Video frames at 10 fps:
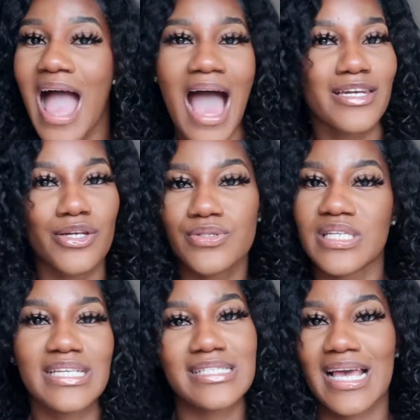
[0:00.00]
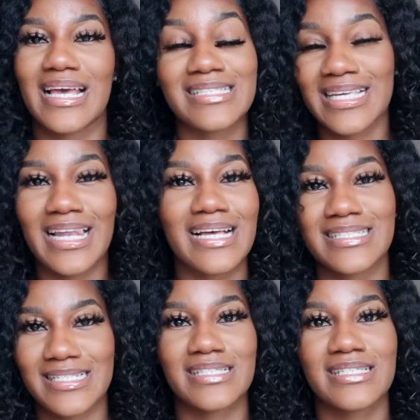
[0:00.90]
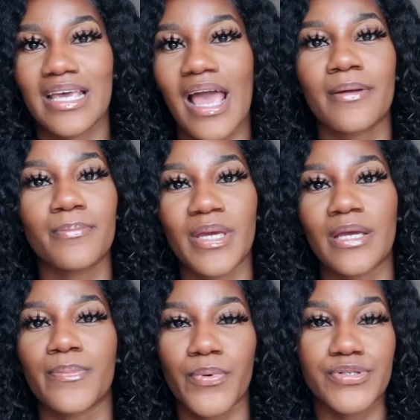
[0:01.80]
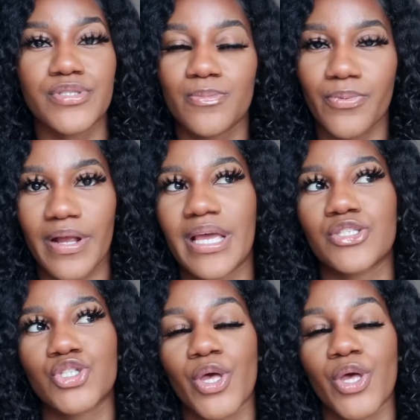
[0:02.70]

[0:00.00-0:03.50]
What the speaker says: and losing its elasticity and being prone to breakage.